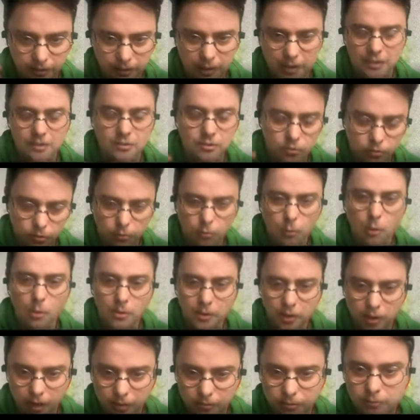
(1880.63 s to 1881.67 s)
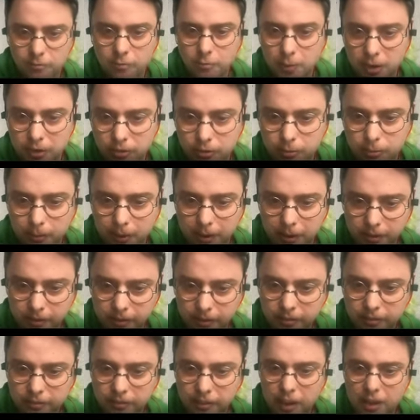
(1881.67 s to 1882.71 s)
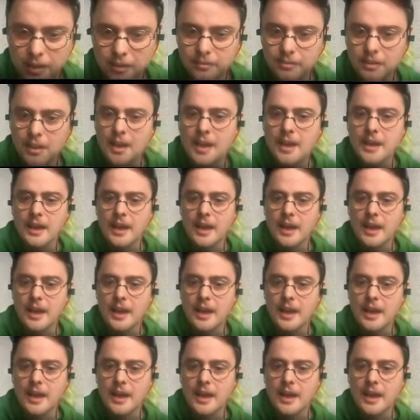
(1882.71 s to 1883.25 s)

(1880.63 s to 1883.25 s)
Yep. It's like throwing off information about its state.